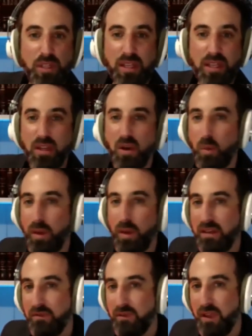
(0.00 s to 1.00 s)
They know when
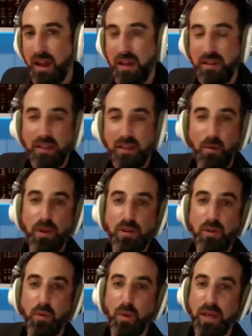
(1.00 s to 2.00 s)
to fly, they know when
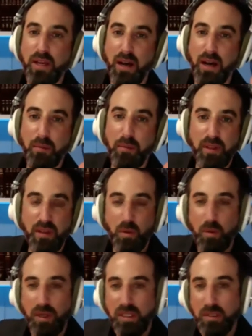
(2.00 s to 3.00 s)
to wake up, they know
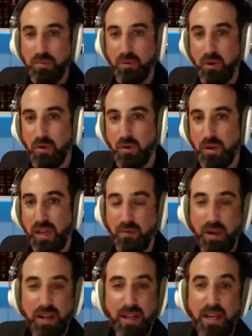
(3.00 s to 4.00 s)
when to procreate,
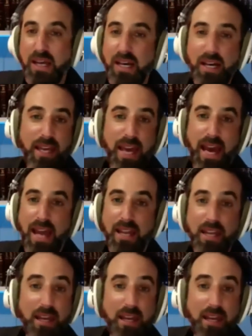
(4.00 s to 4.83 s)
right? A cat,